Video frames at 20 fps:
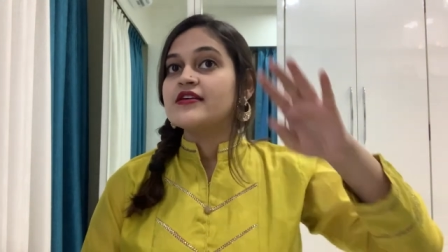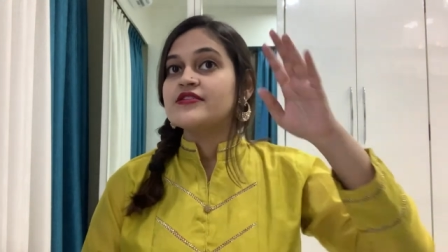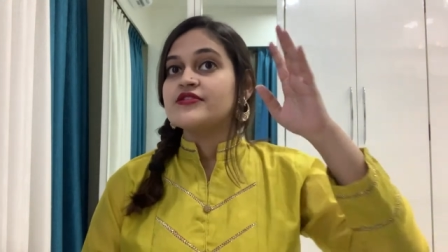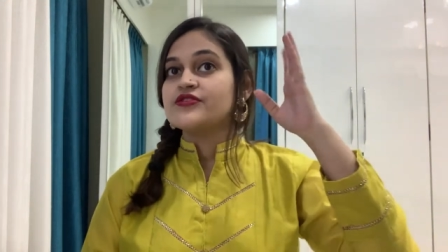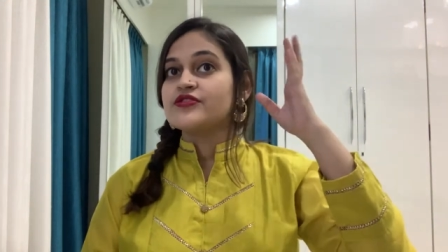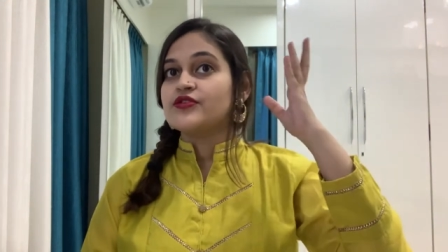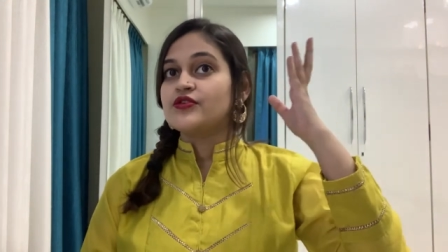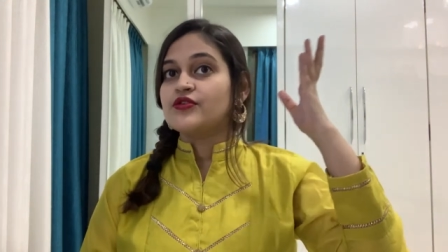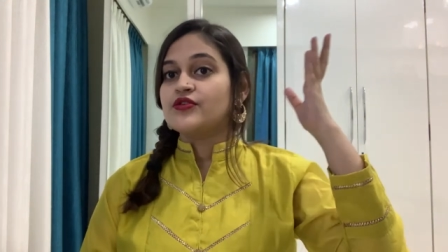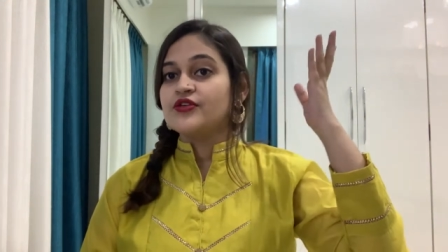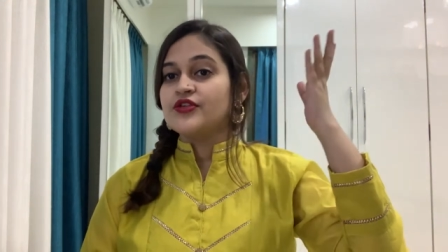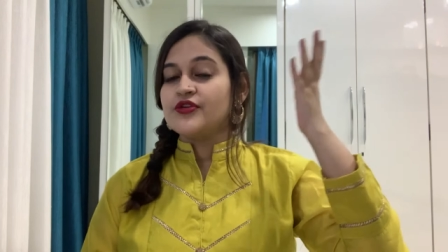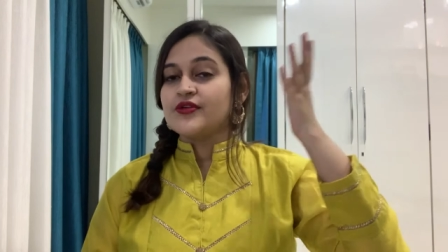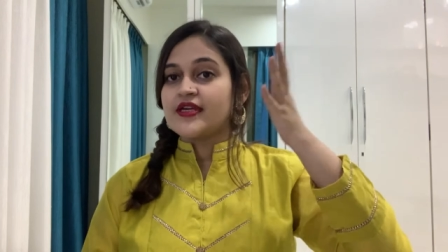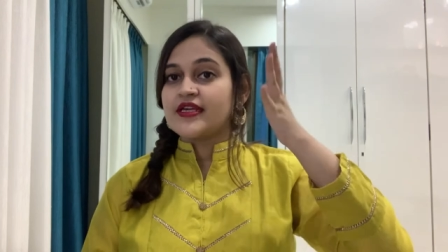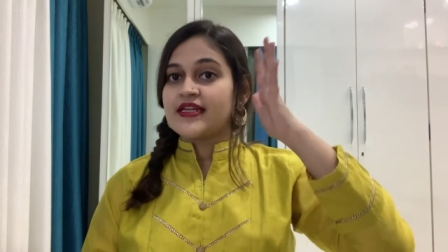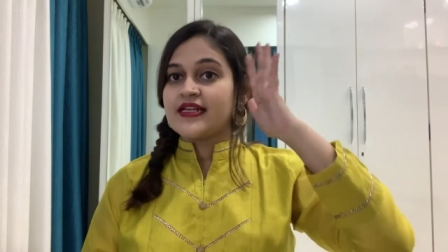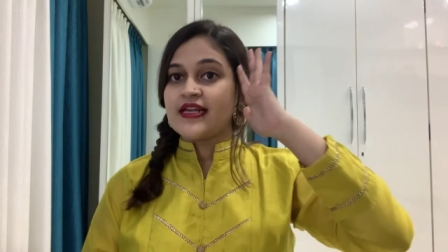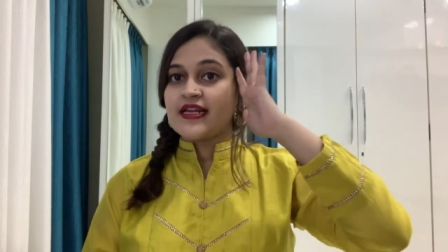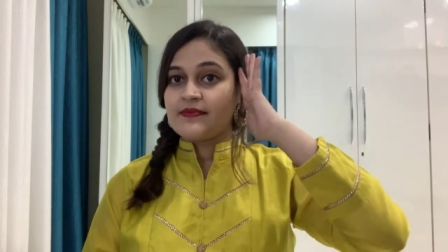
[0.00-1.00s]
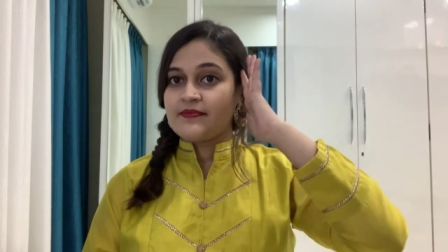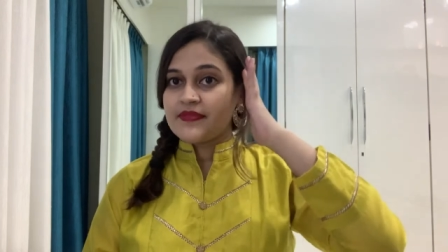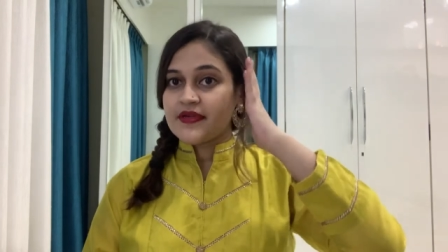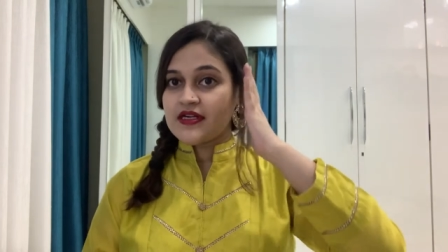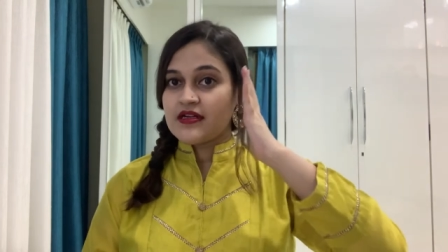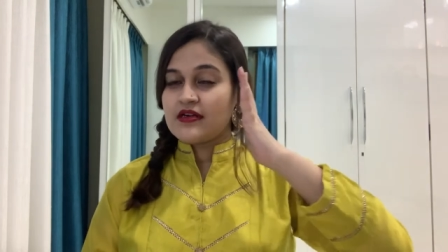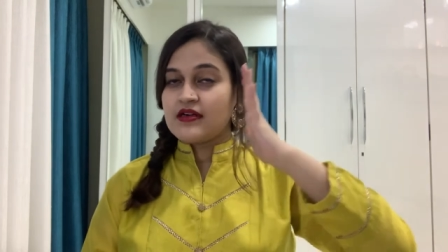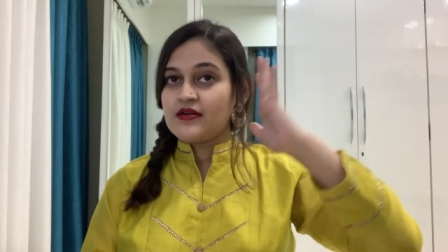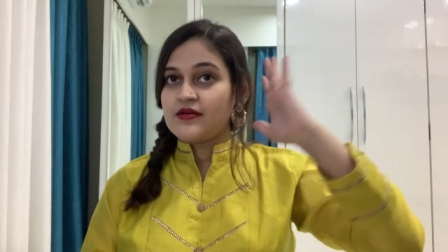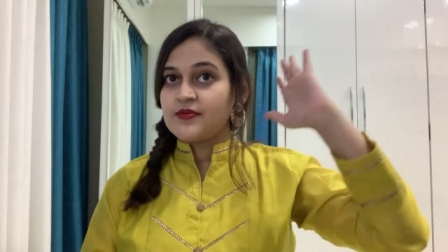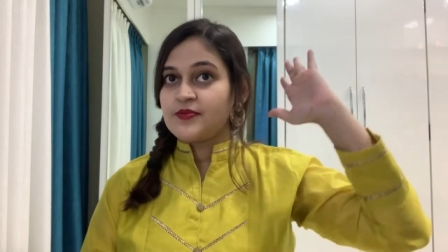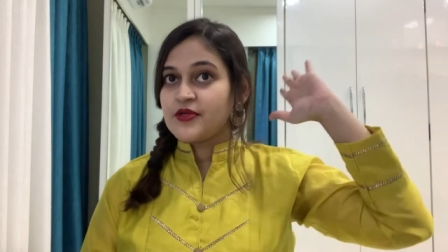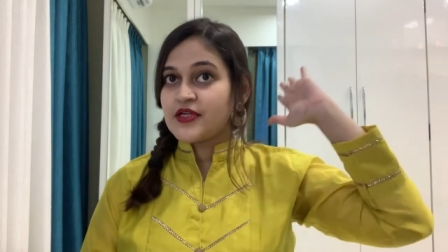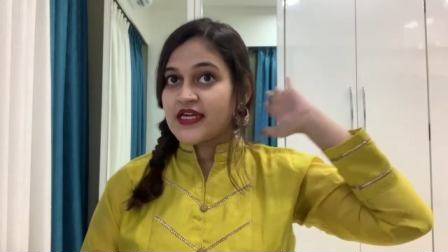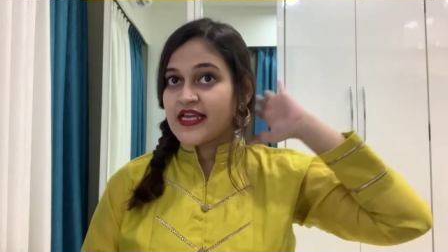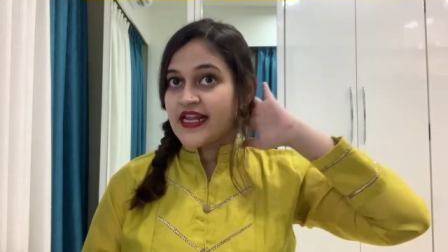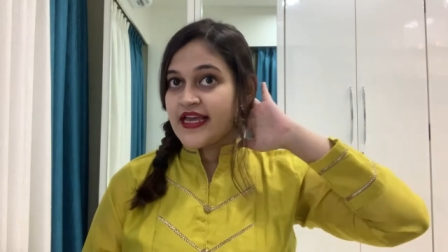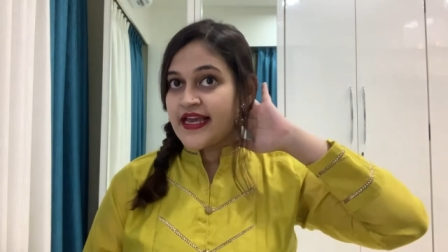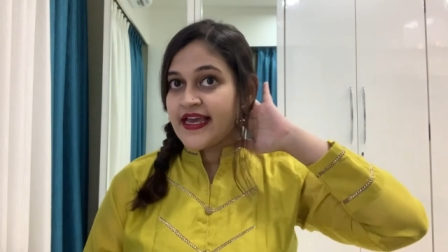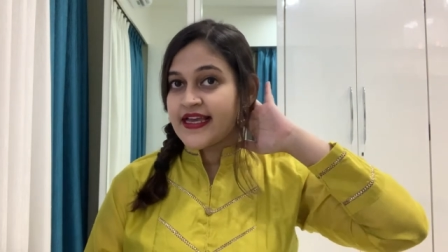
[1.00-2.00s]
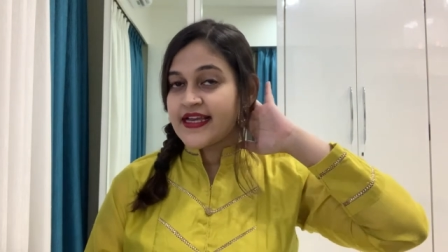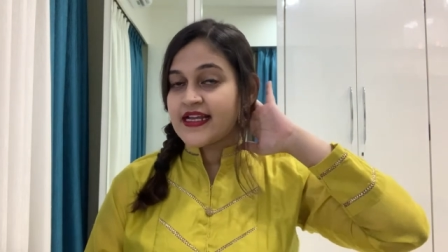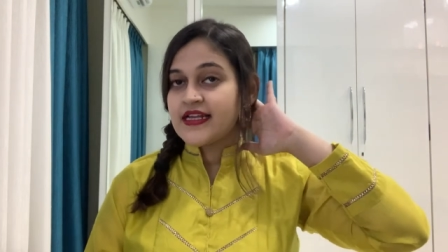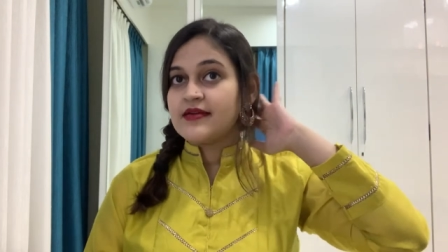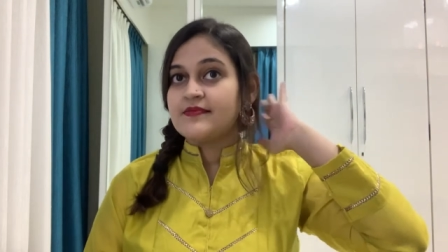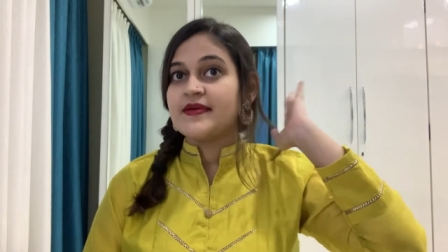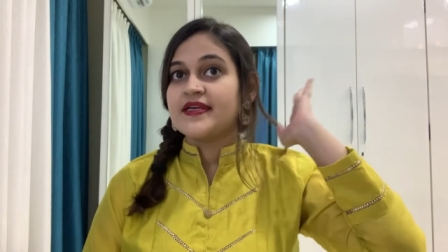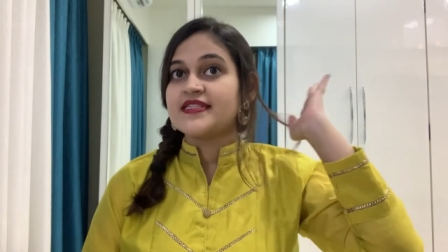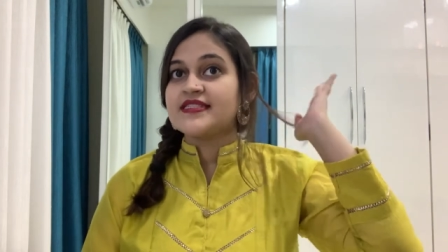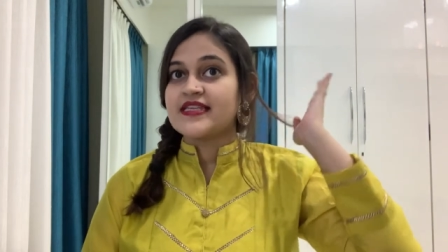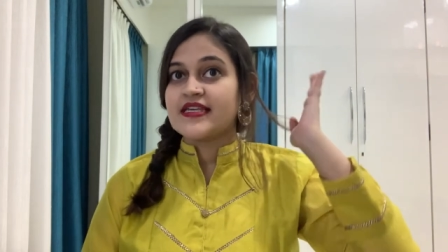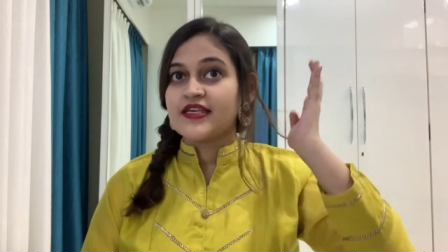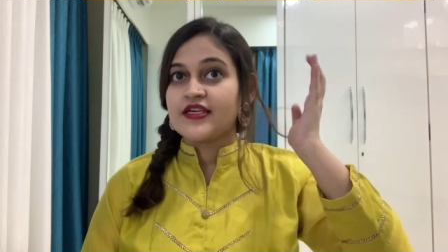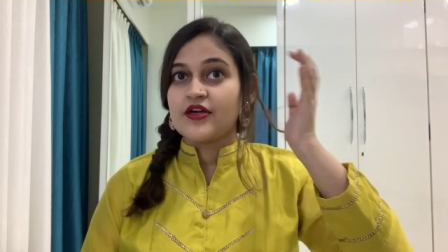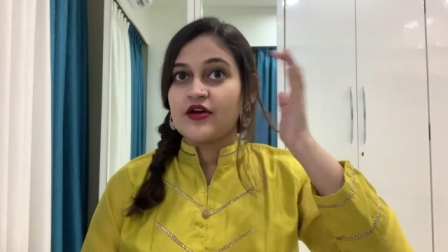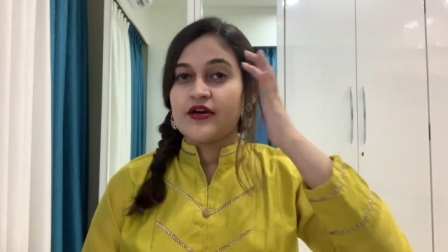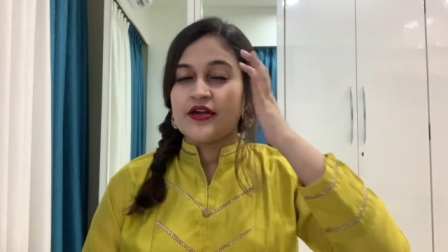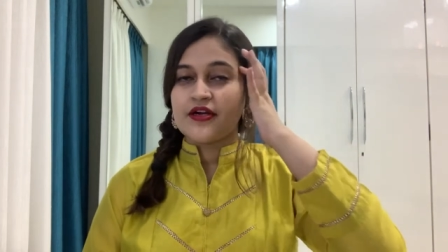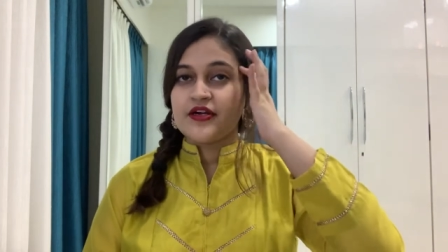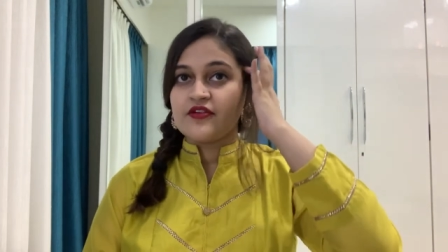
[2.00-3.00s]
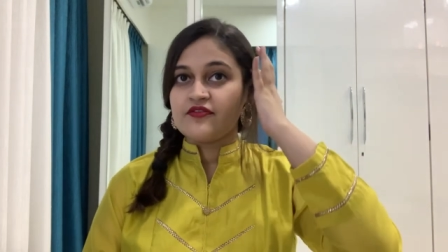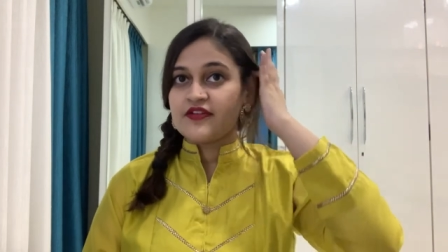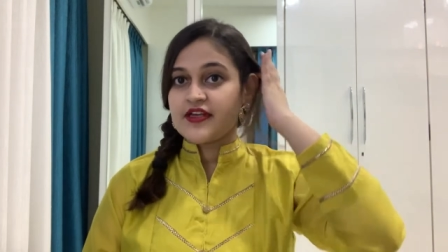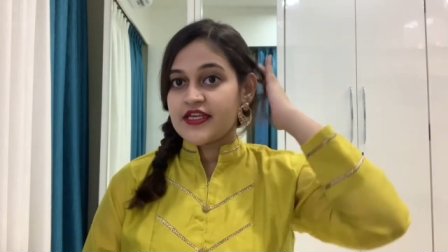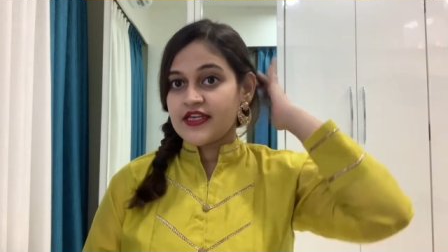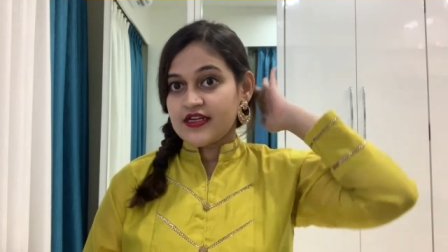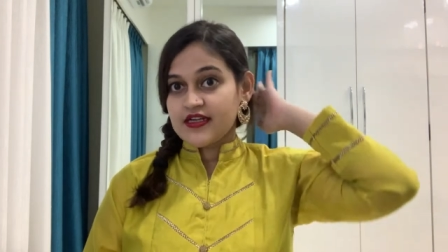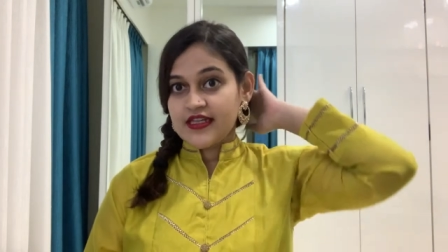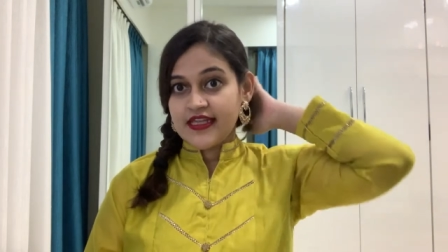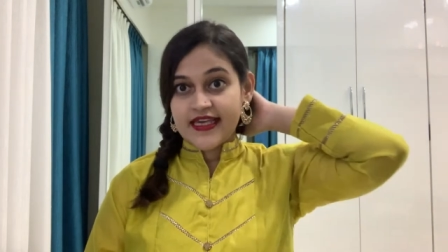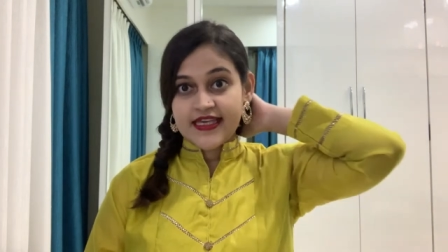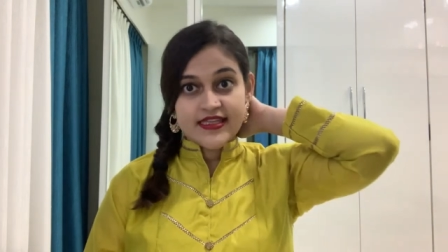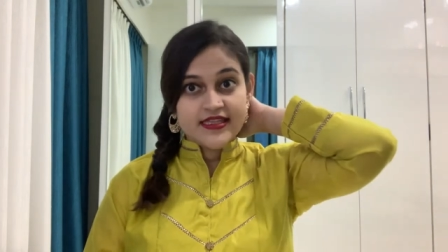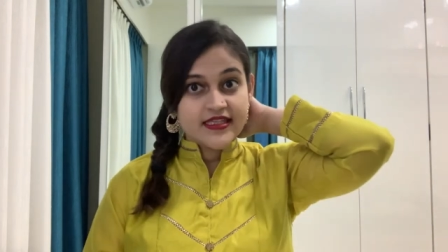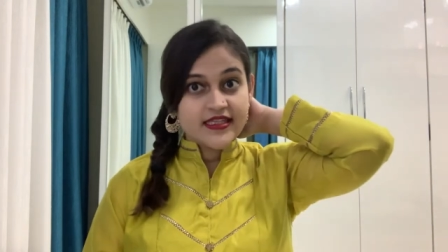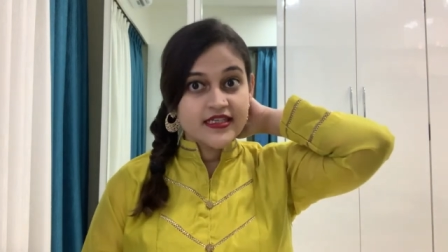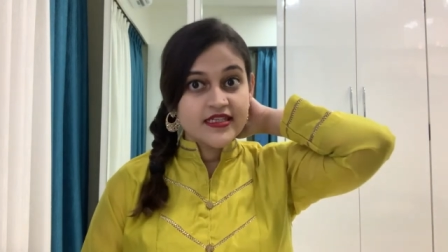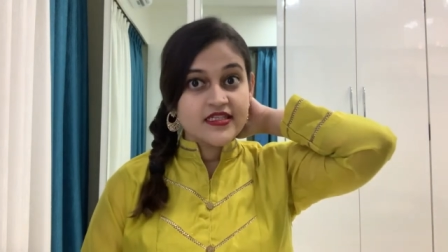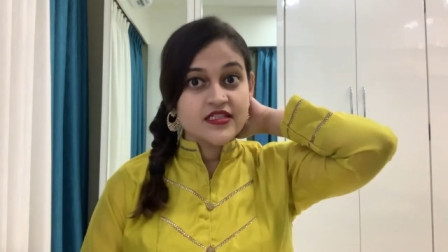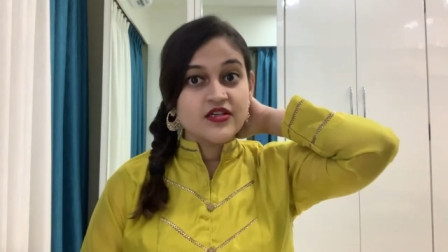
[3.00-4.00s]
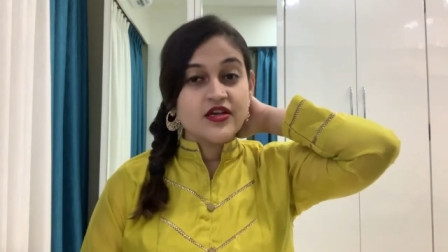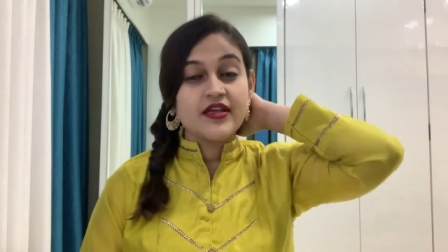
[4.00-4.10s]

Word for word: So you can clip it, uh, put a hair clip and secure it over here like this.